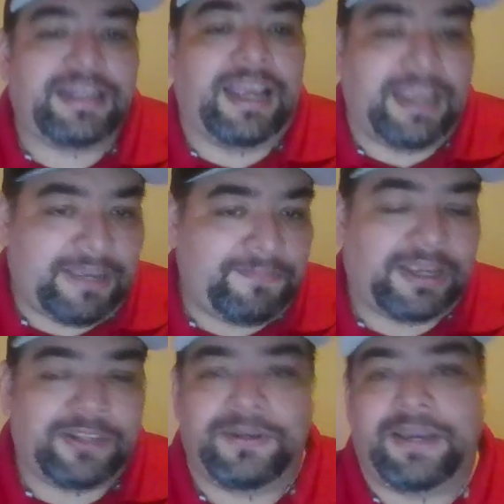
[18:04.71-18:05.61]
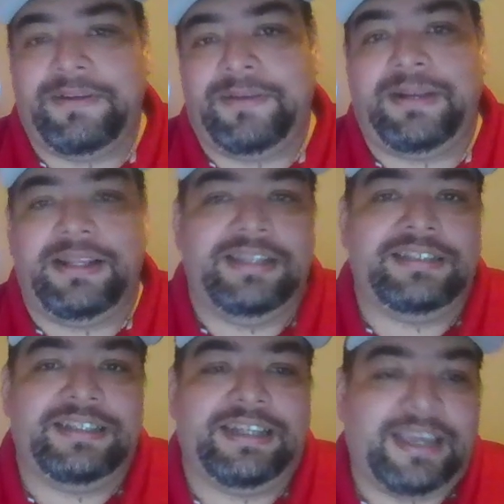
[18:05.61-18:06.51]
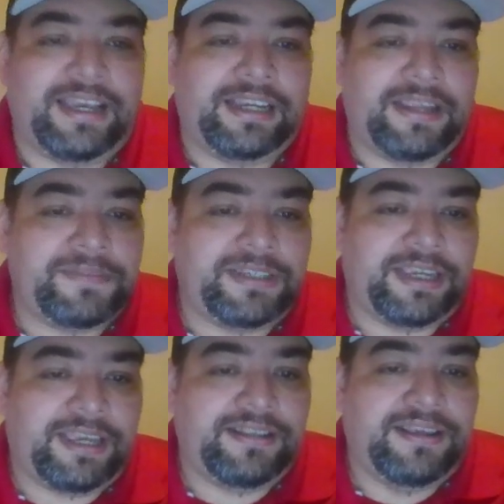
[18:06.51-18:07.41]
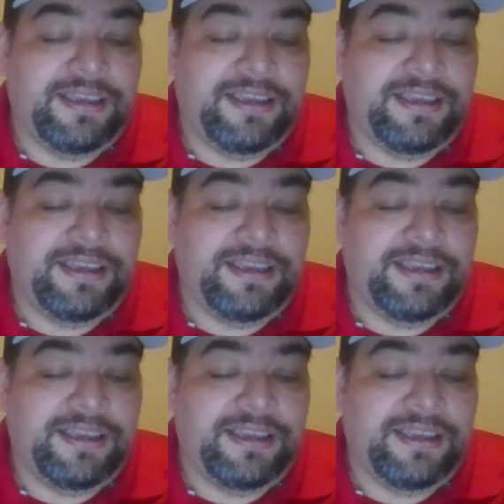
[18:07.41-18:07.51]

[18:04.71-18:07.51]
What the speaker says: I do have it on my list to get games to get.